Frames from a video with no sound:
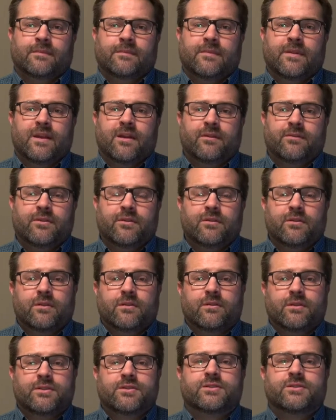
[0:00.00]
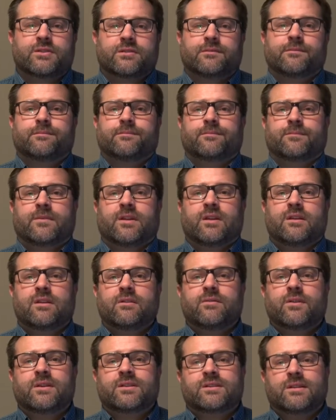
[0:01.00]
Now, if you're a Christian and
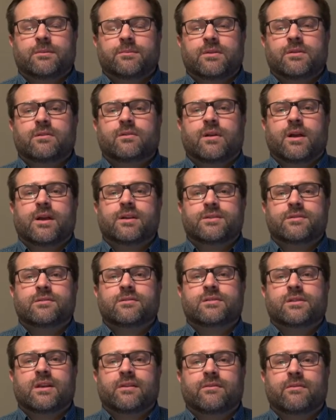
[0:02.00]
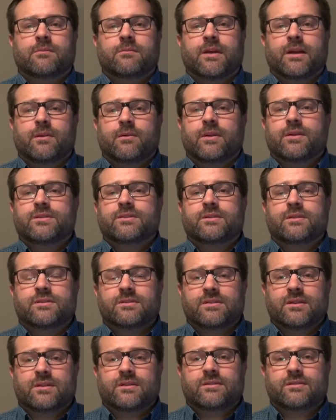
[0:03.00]
you've accepted Christ as your Savior, my question
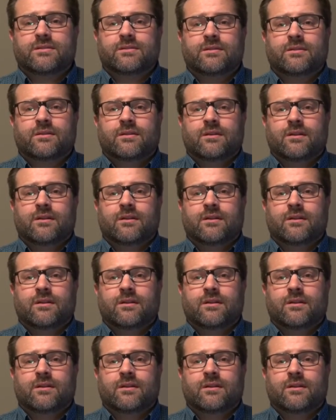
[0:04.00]
is this.